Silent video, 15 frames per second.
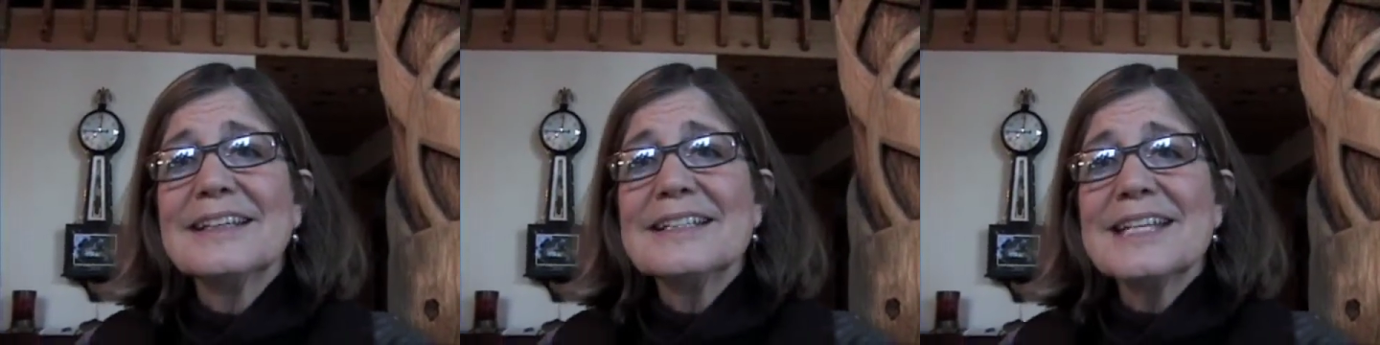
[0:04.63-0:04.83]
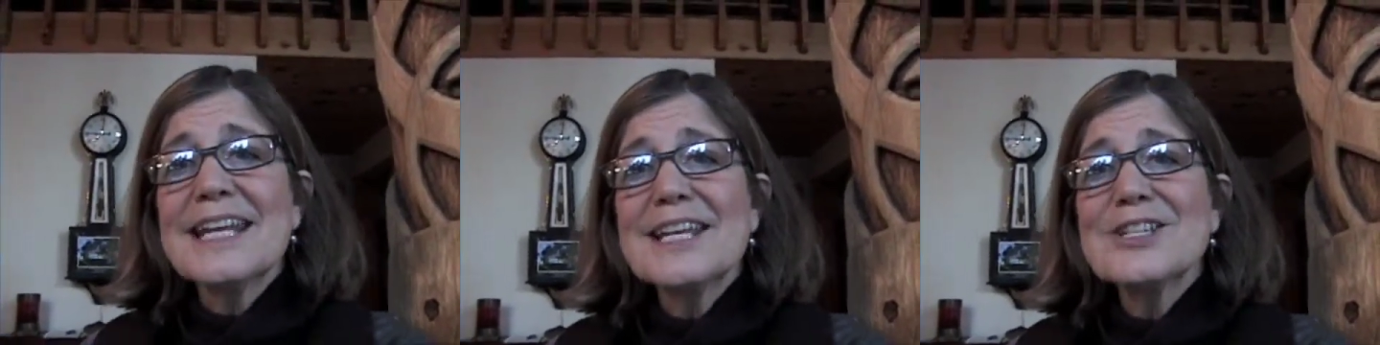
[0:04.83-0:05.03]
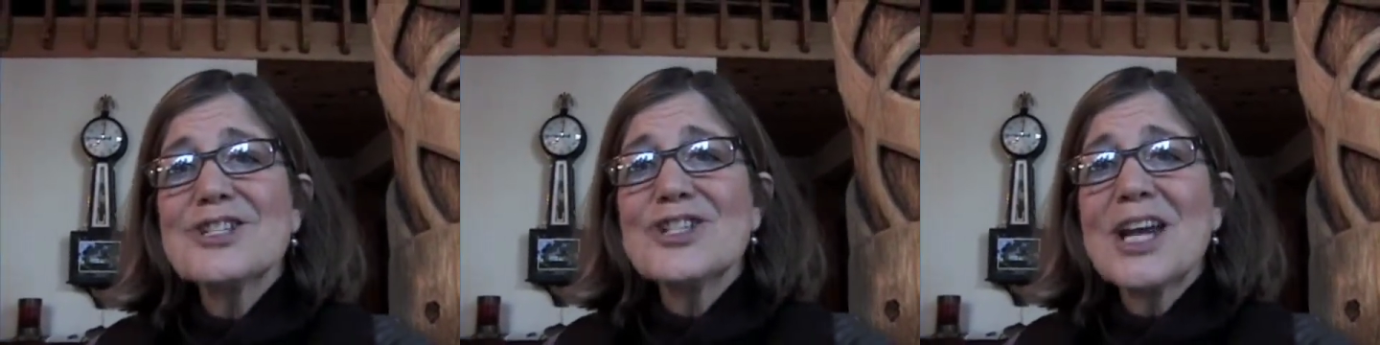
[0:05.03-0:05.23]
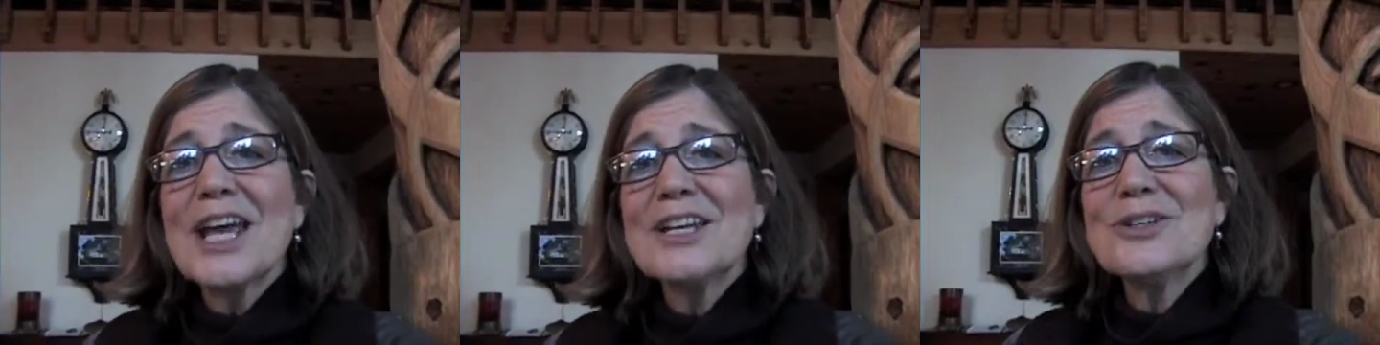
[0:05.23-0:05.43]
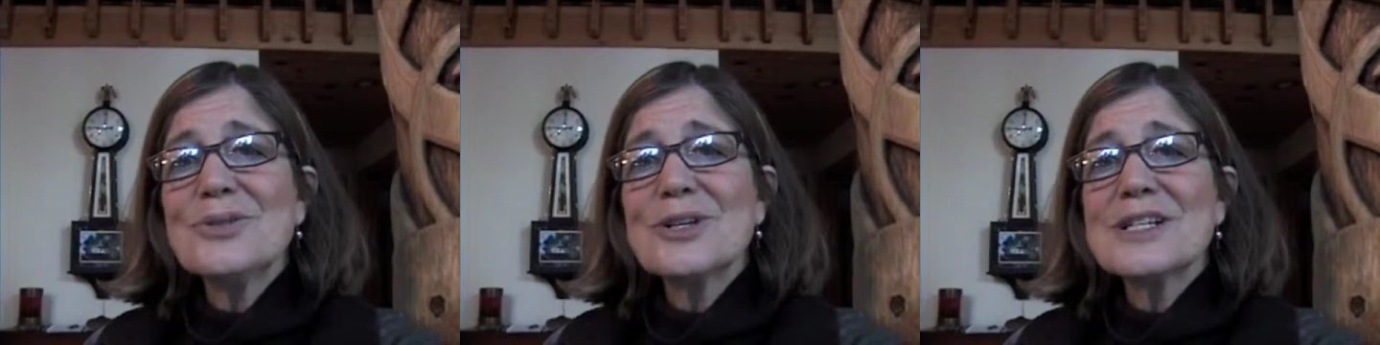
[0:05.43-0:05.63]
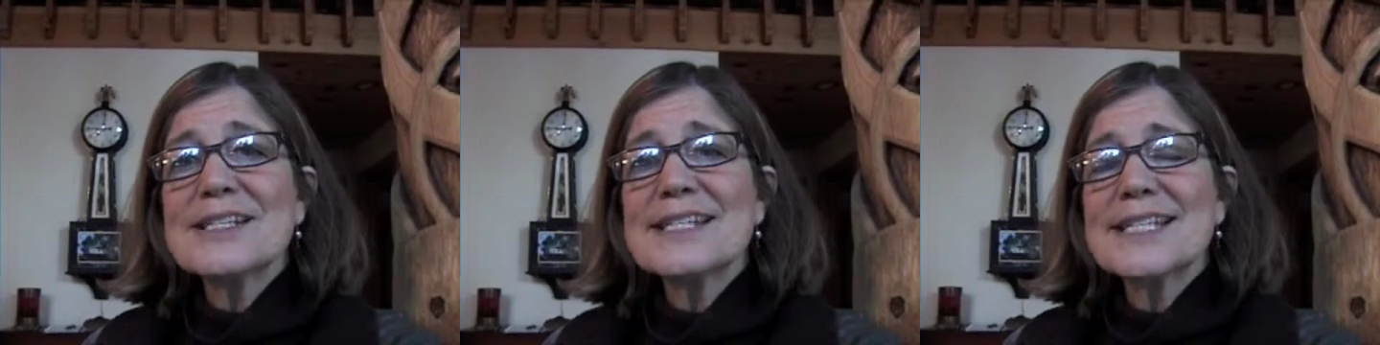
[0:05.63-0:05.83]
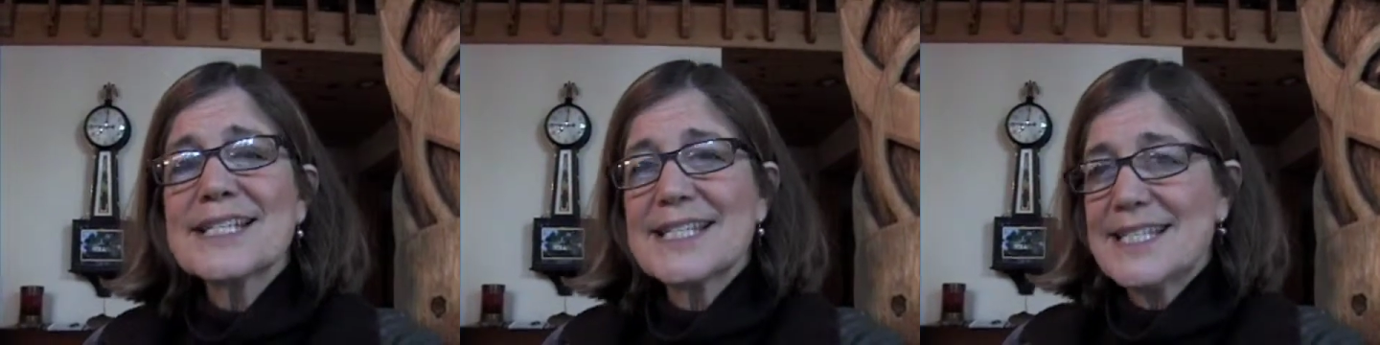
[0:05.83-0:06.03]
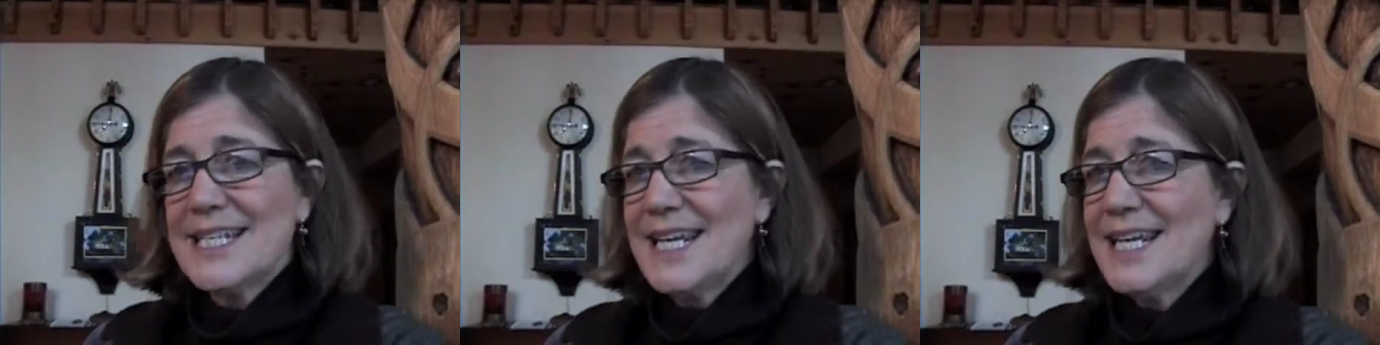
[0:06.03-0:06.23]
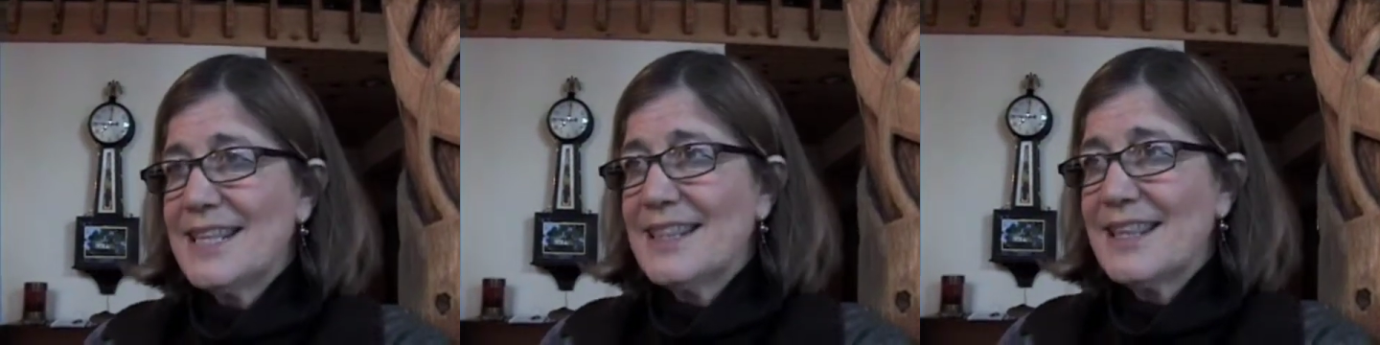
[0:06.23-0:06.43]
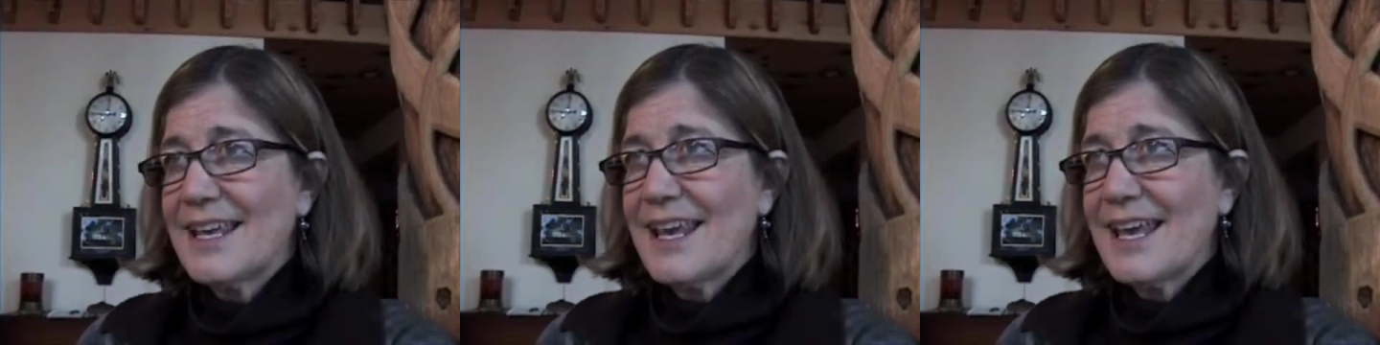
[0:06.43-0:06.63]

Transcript: Today is January 16th,